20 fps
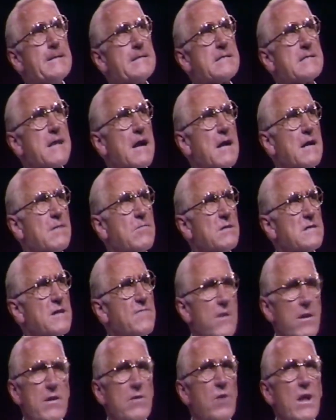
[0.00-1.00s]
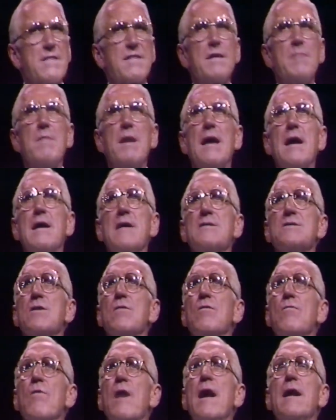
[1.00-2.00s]
Stark was a very wealthy man in his
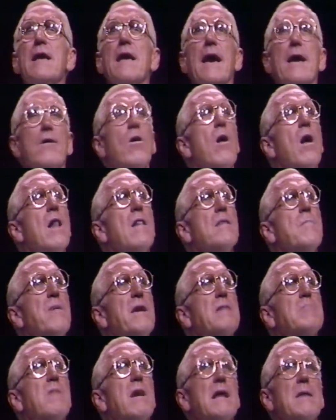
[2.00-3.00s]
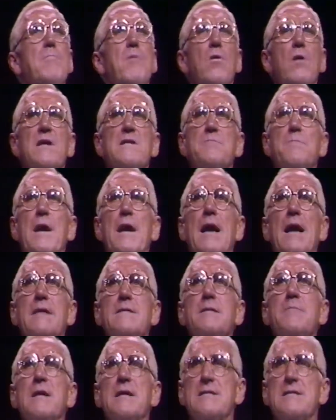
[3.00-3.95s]
own right. He had all the big money boys behind him.